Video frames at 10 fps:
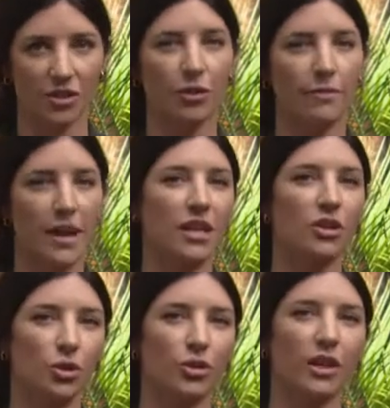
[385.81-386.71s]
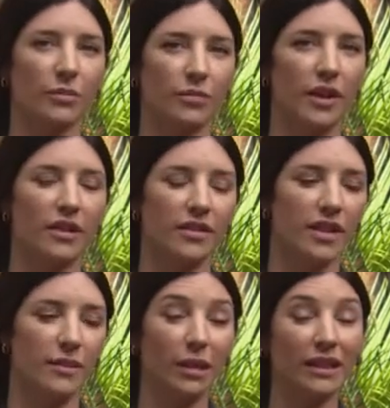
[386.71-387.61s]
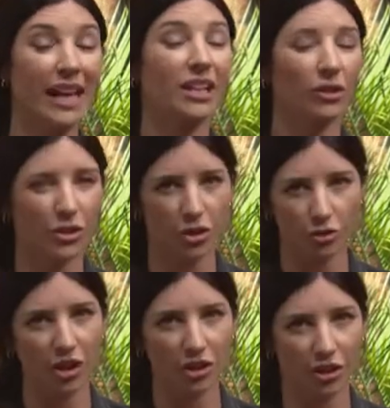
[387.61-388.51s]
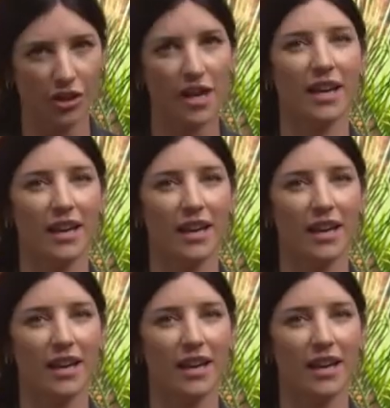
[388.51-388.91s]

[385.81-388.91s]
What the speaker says: So making sure that the molecular structure